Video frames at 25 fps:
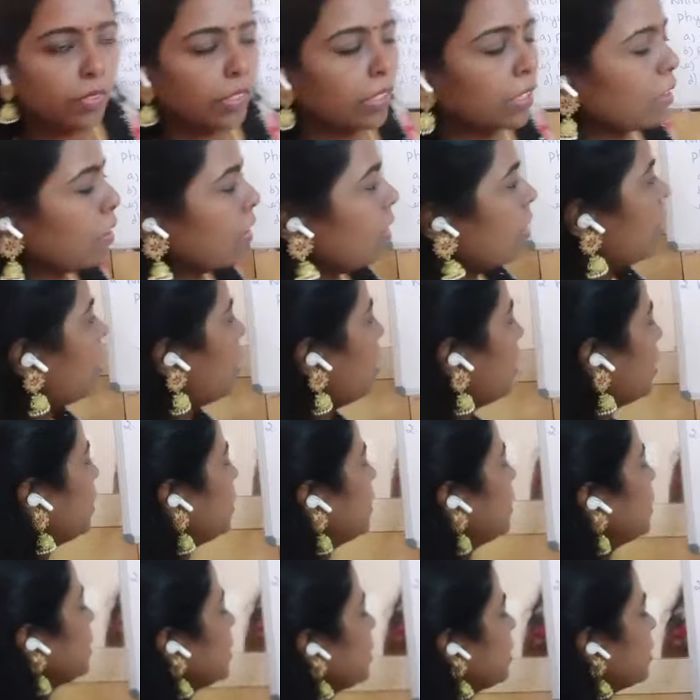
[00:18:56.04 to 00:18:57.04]
All
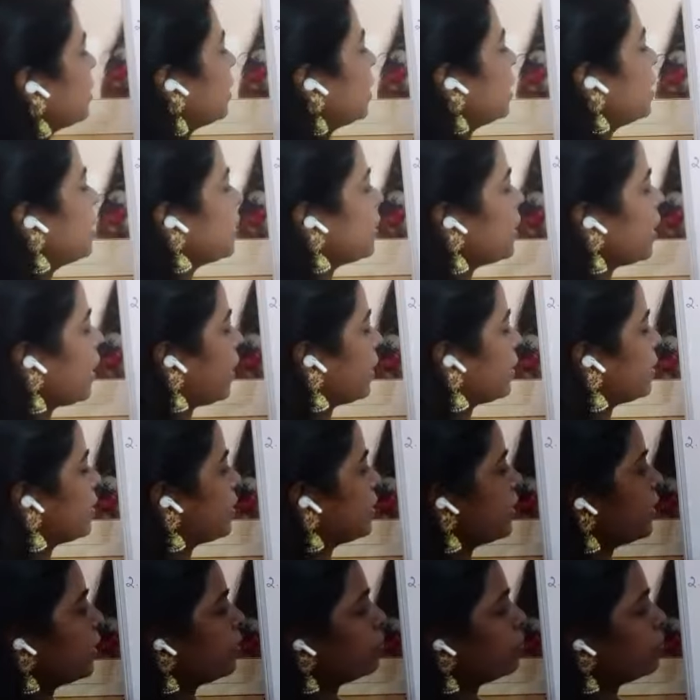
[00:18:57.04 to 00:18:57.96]
these three except